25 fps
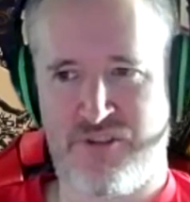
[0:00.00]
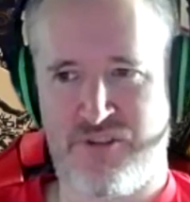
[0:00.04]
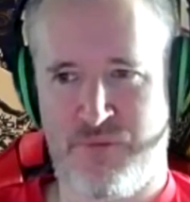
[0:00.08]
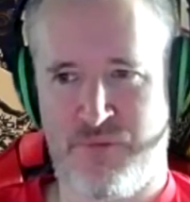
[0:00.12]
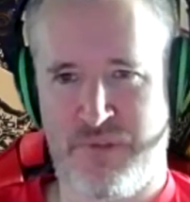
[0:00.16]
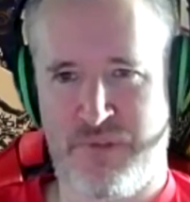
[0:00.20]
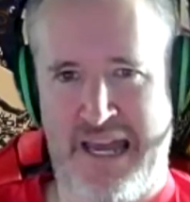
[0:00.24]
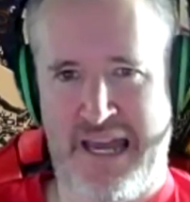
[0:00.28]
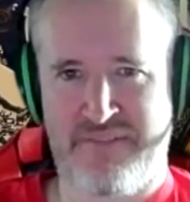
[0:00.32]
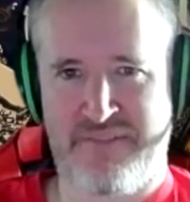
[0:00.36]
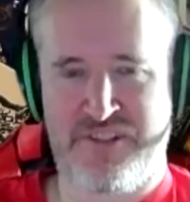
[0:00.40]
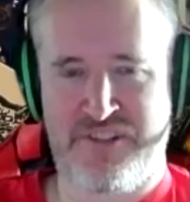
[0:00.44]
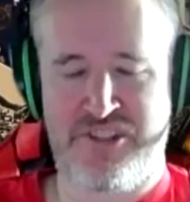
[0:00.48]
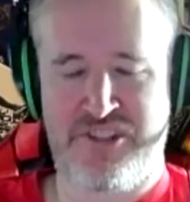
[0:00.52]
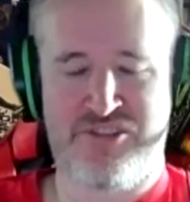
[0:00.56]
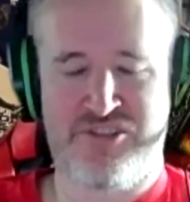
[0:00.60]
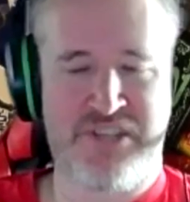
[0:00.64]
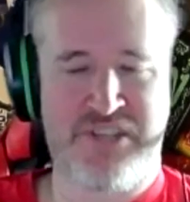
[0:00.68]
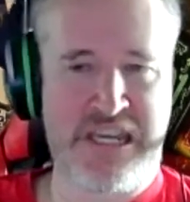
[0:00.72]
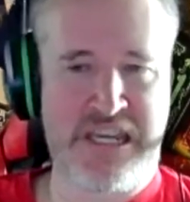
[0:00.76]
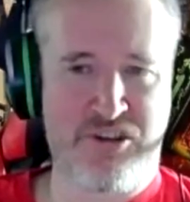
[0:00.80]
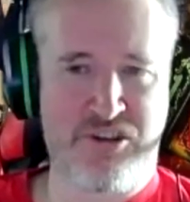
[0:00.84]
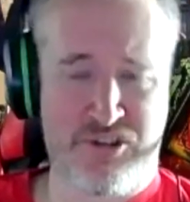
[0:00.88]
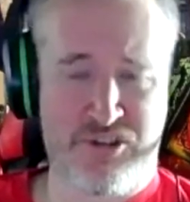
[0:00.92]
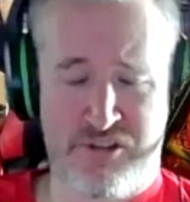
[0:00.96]
You will have a
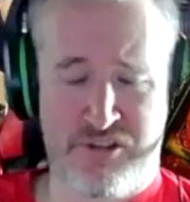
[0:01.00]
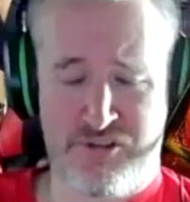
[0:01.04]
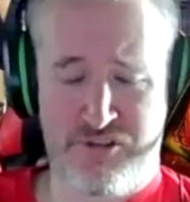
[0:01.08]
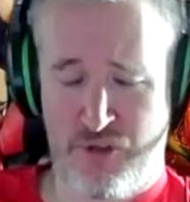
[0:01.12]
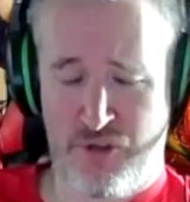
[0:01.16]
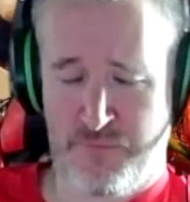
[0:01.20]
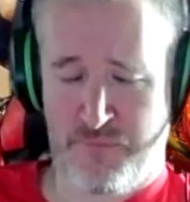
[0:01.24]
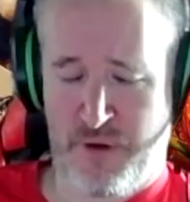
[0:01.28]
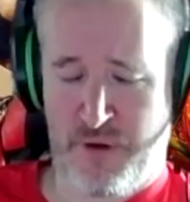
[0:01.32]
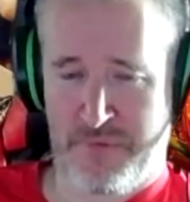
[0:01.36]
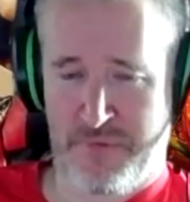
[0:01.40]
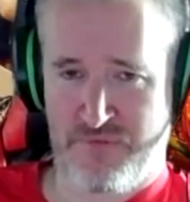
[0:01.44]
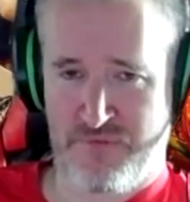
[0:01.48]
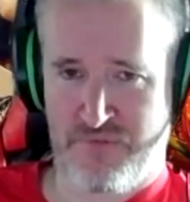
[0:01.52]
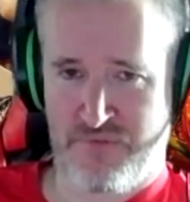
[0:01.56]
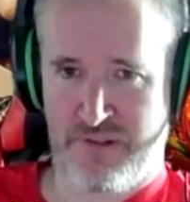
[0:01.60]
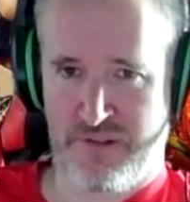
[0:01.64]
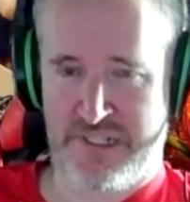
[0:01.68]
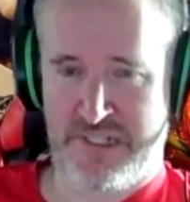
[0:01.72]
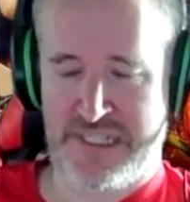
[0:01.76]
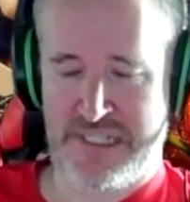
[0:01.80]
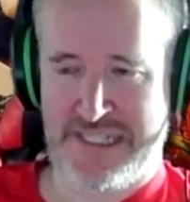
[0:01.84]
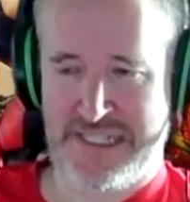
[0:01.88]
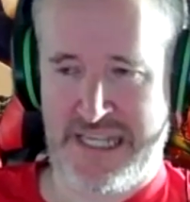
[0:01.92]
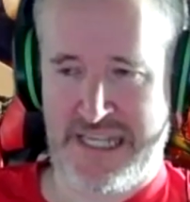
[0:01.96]
distinction, so you're probably
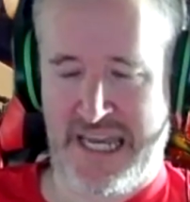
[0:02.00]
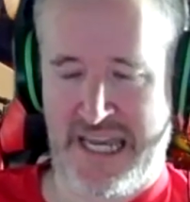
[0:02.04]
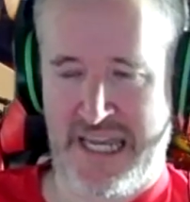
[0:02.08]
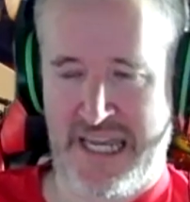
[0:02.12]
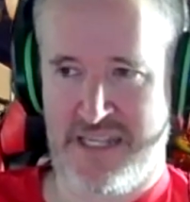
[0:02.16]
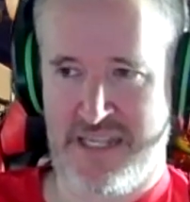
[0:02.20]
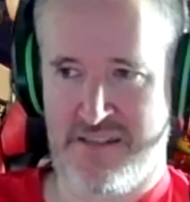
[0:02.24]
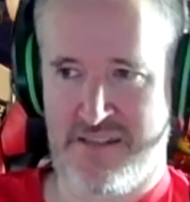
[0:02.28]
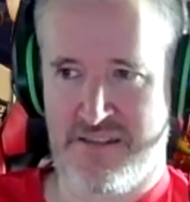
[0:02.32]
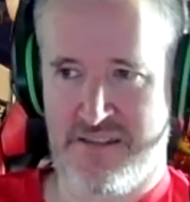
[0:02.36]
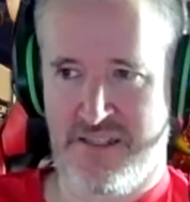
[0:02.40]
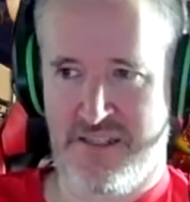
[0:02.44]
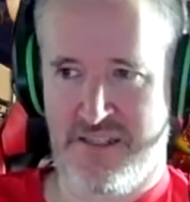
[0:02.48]
rolling a d8.